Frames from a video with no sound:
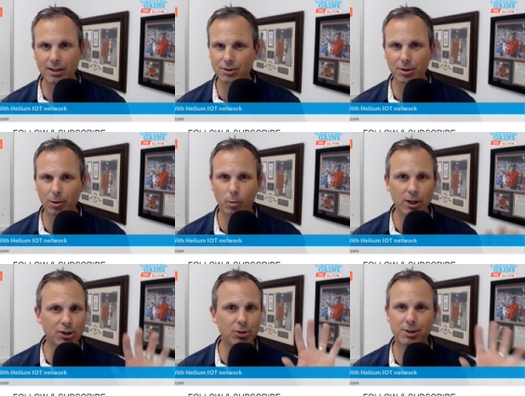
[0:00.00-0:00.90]
And so
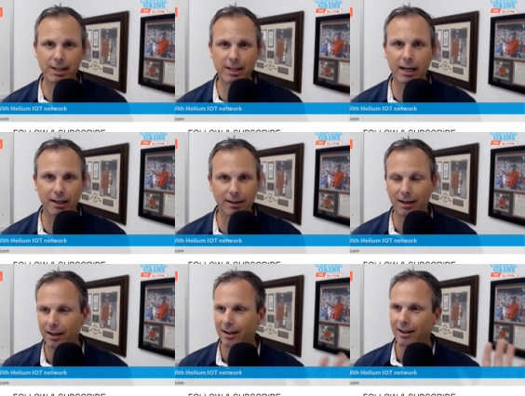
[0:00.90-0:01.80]
once you set
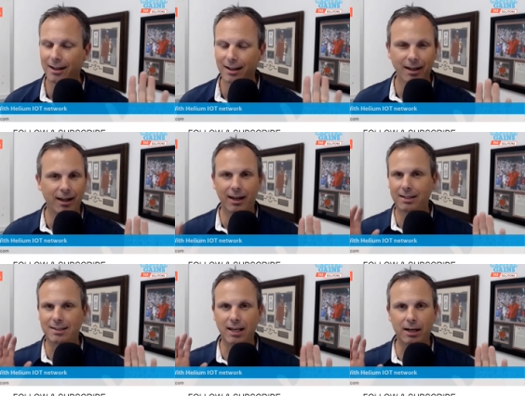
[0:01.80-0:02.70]
it,
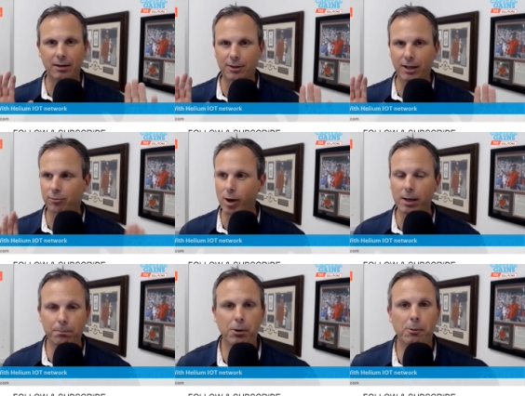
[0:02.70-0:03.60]
it's kind of like
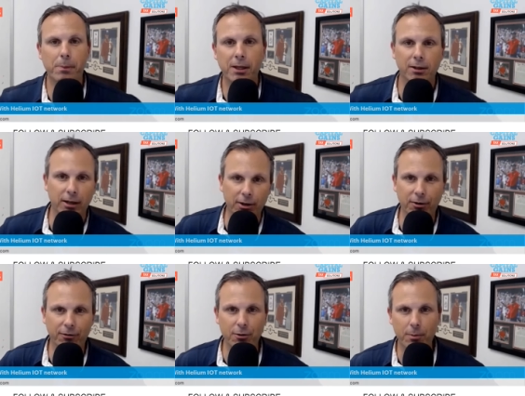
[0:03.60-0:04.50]
Ron Popeil. I
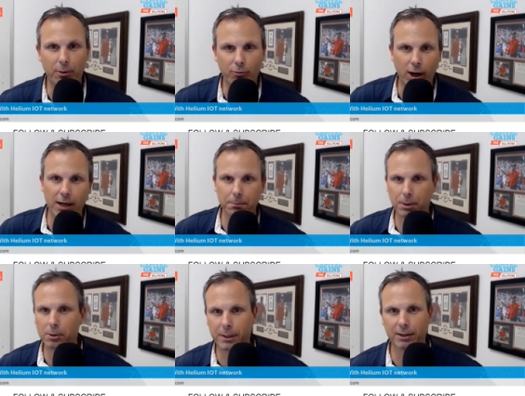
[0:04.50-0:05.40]
don't know if you remember
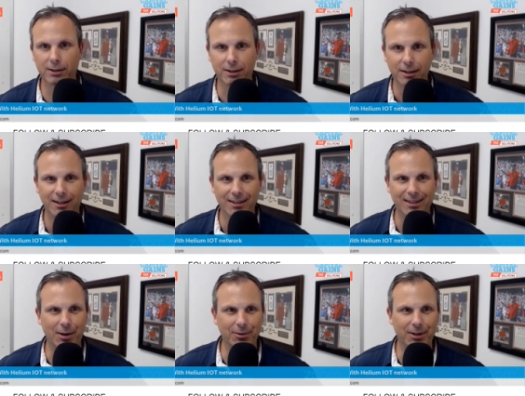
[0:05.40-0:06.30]
Ron Popeil.
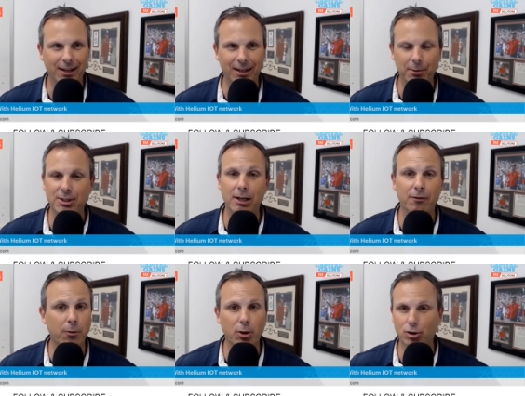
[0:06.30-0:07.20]
He was the
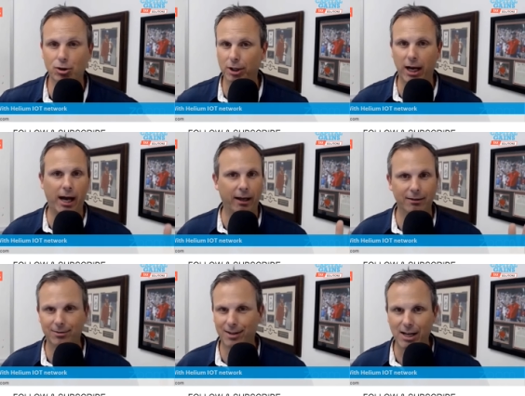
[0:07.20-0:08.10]
infomercial guy
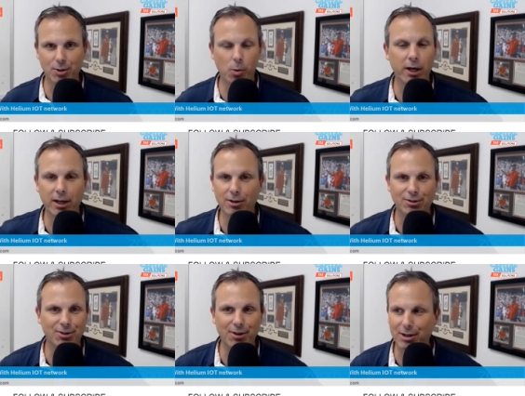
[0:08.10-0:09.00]
like 20
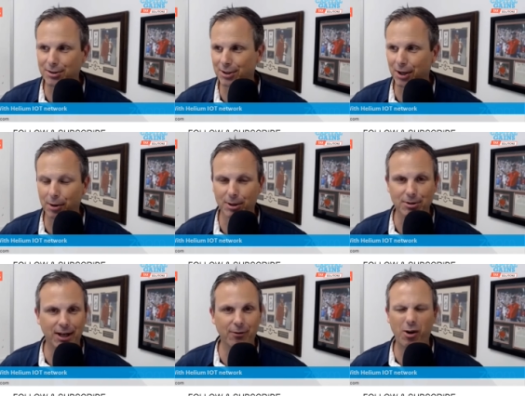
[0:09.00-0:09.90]
years, 30 years ago. He
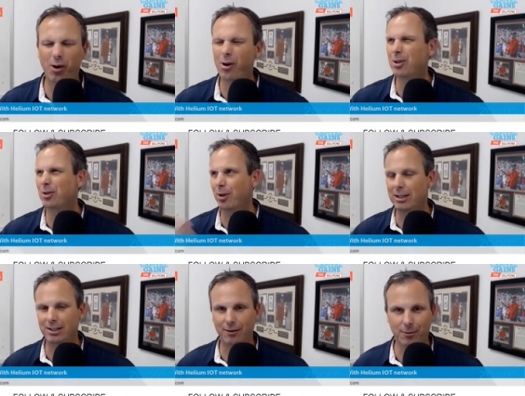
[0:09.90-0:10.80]
used to have all these
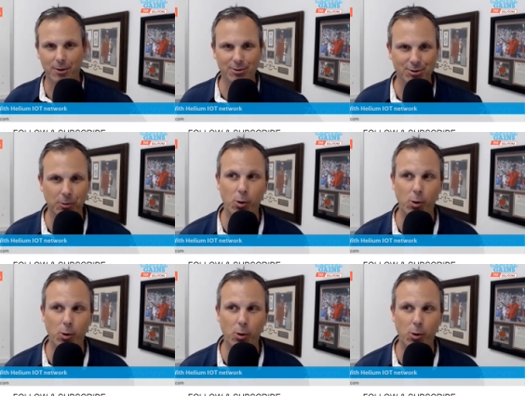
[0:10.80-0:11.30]
crazy infomercials.